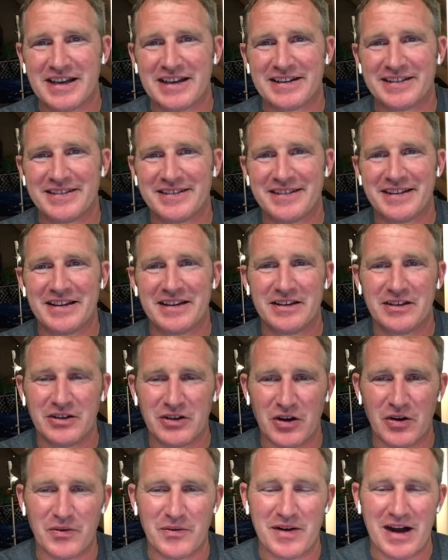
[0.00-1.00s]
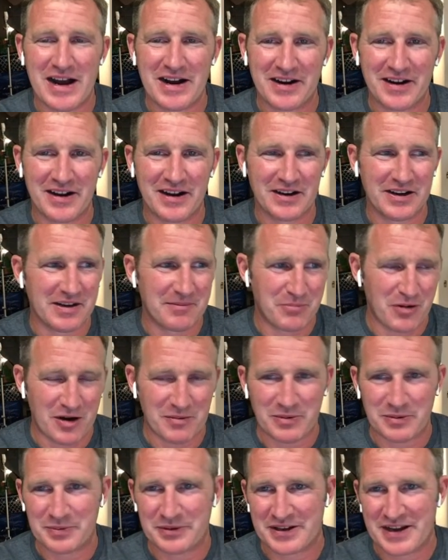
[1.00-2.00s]
that, you know, I'm, I'm gonna
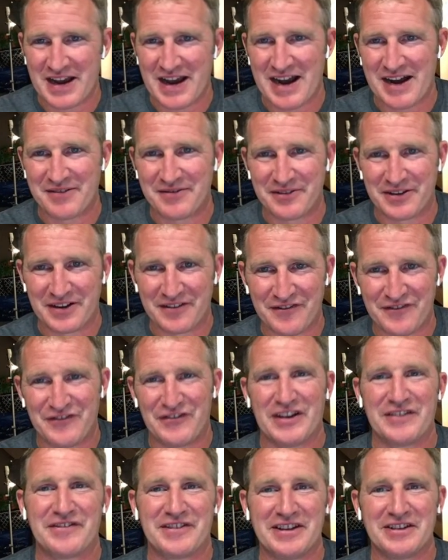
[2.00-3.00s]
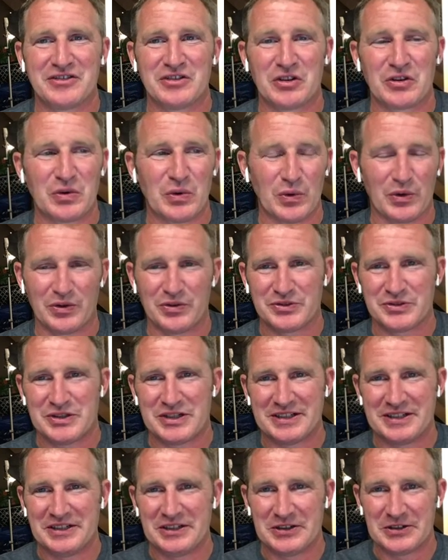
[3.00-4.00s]
probably have like 50 tutorials
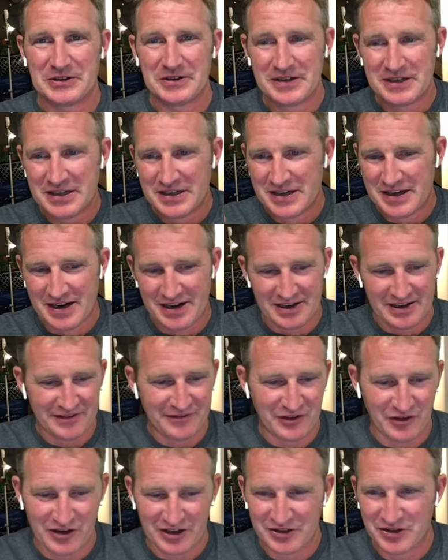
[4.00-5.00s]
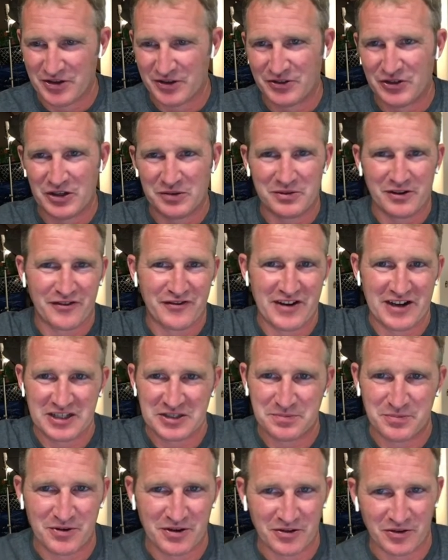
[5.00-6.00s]
on here. And if you're on YouTube or
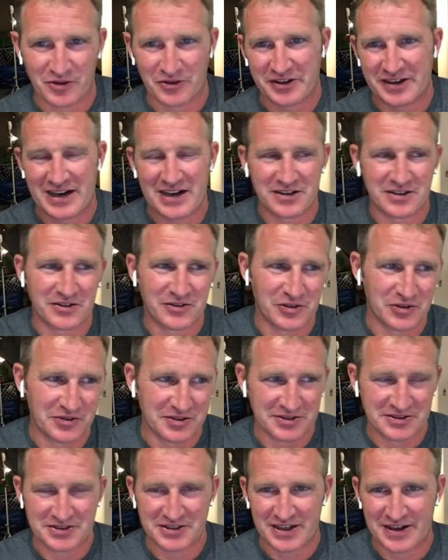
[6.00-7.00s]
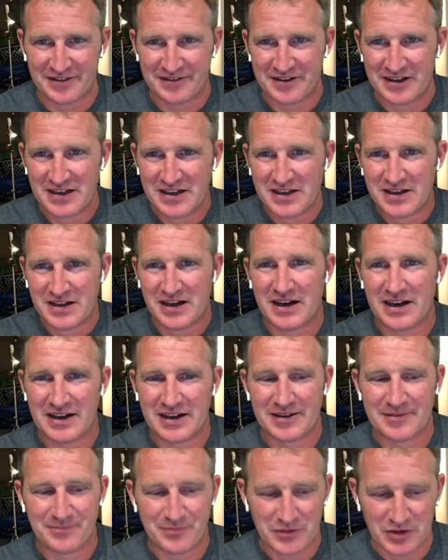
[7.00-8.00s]
Facebook learning how to do this stuff,
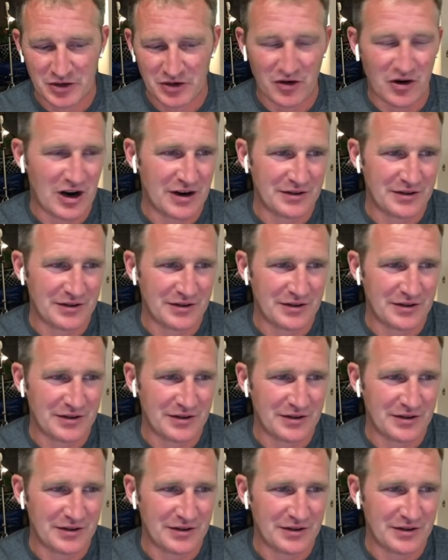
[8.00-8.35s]
um, you know,